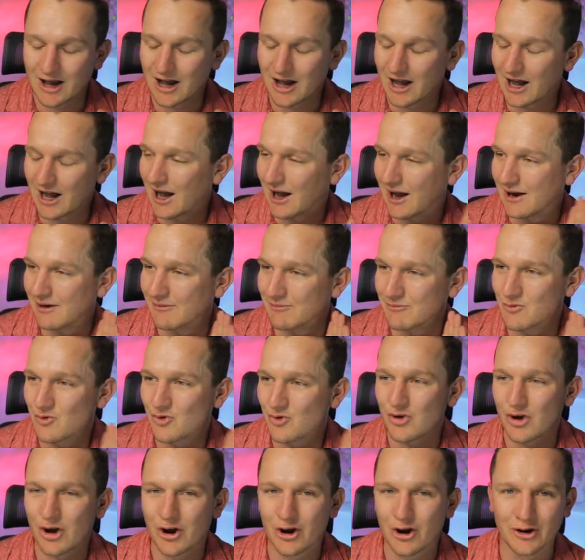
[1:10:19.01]
I'm
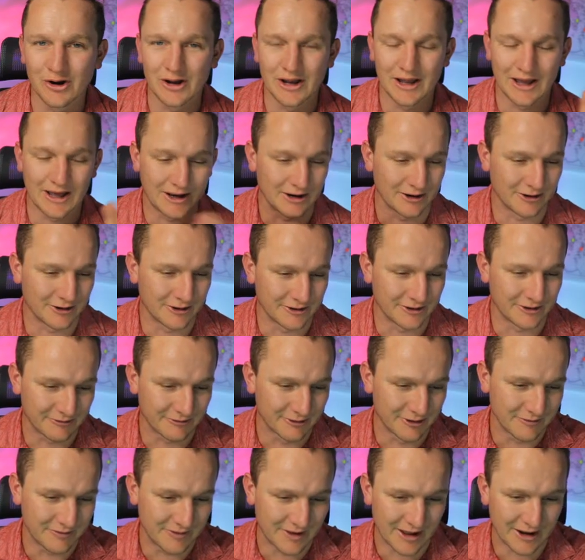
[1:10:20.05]
so glad I got
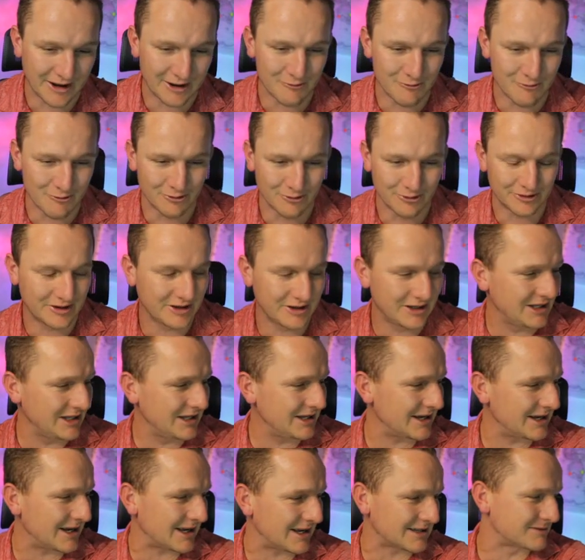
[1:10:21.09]
rid of Danny Ward.
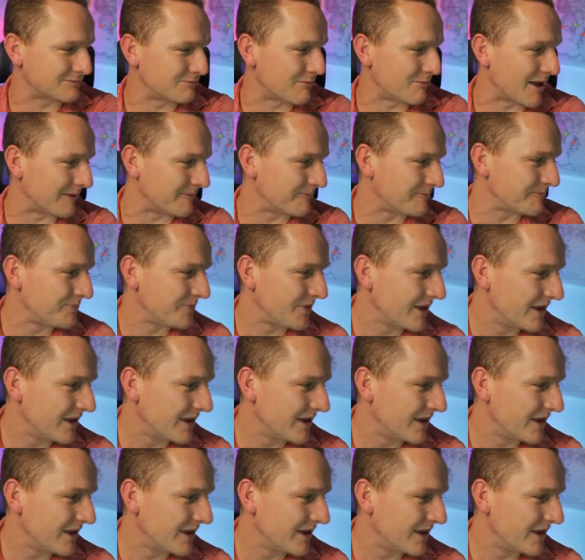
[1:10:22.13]
Yes, man.